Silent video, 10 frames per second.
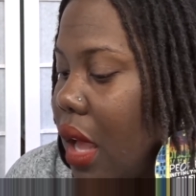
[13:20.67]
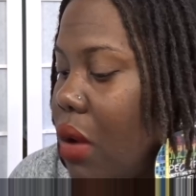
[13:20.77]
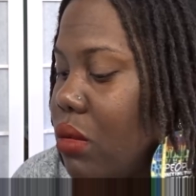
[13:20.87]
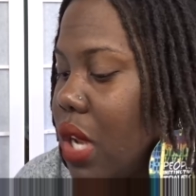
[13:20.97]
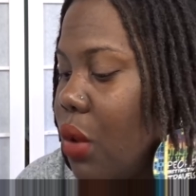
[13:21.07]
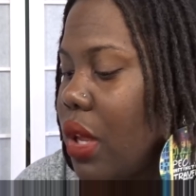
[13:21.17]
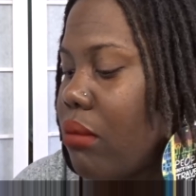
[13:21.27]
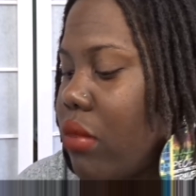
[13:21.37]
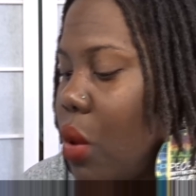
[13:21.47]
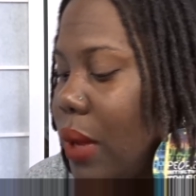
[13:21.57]
Oh no,
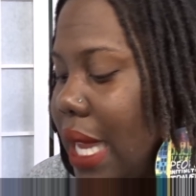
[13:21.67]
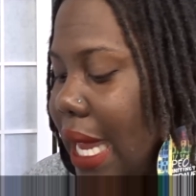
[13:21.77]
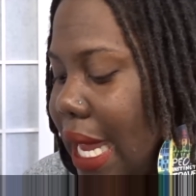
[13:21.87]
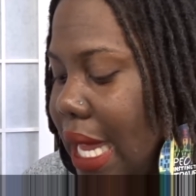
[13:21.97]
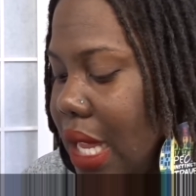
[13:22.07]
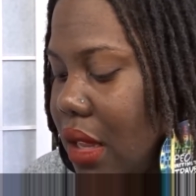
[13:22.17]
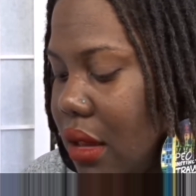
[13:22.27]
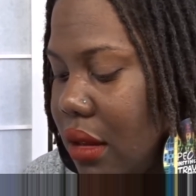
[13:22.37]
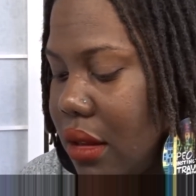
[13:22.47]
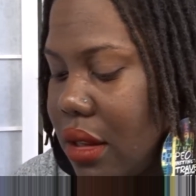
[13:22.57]
you broke it.
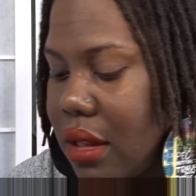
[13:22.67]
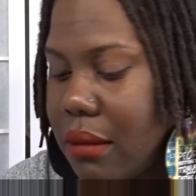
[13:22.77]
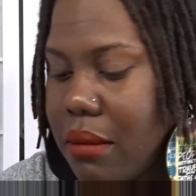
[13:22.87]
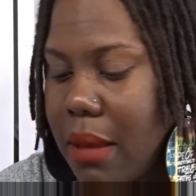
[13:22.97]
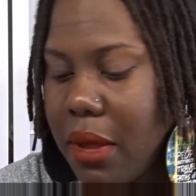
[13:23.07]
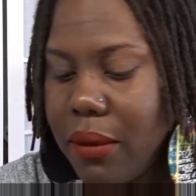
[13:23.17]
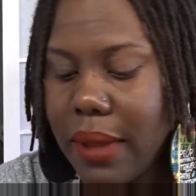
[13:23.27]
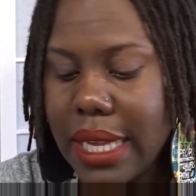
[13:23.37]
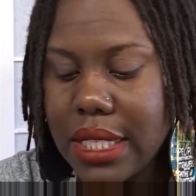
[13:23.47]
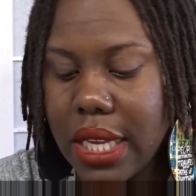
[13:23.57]
Mommy will
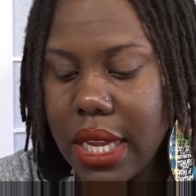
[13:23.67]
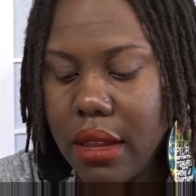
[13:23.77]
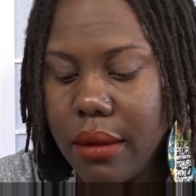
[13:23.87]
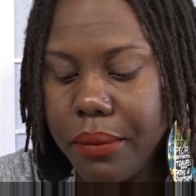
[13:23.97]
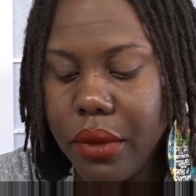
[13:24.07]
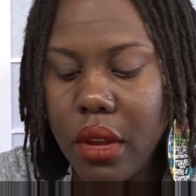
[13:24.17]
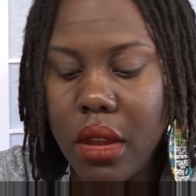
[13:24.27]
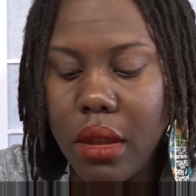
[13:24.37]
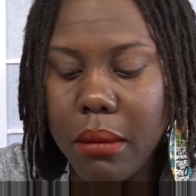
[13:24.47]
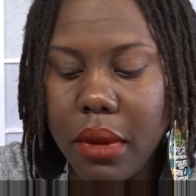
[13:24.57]
fix it.
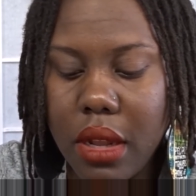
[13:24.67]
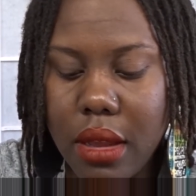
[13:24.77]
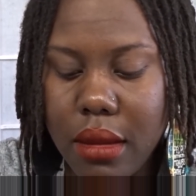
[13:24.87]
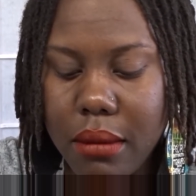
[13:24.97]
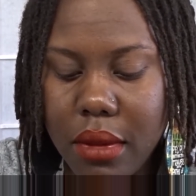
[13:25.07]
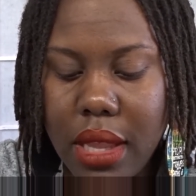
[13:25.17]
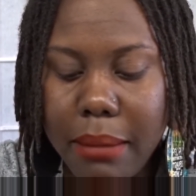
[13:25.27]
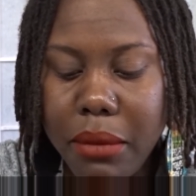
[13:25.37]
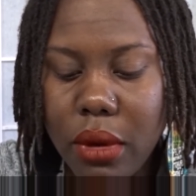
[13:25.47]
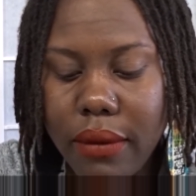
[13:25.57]
But
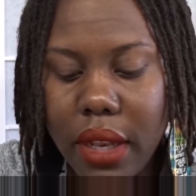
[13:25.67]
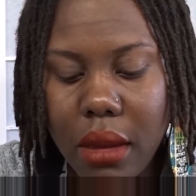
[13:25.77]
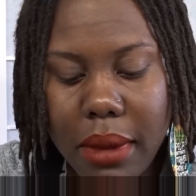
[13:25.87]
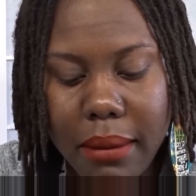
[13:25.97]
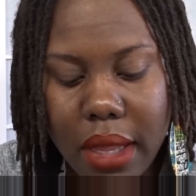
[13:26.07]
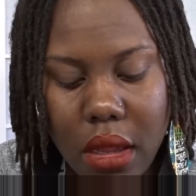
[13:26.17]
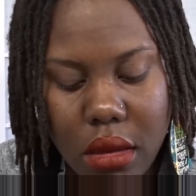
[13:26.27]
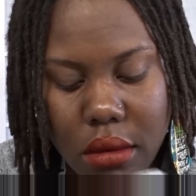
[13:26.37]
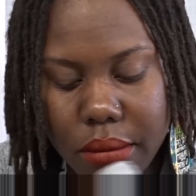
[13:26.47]
I'm doing a video, baby.